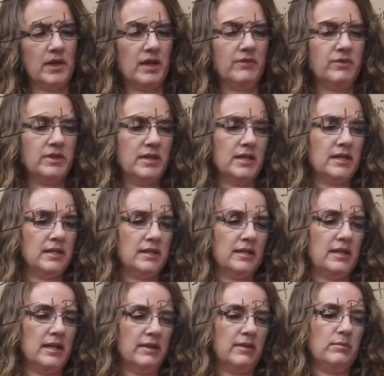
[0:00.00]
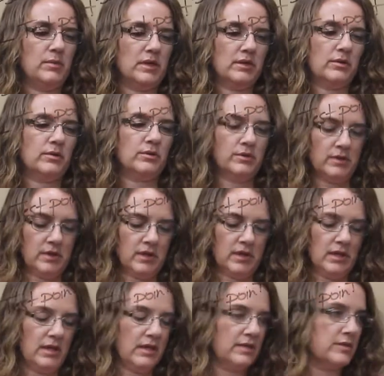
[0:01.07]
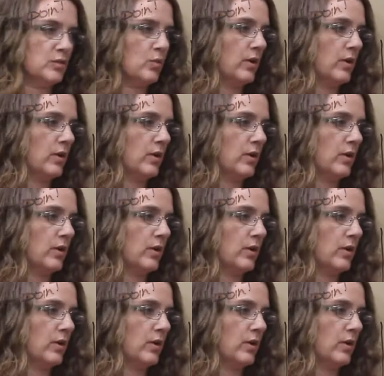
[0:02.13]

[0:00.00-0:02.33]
Everything in the middle is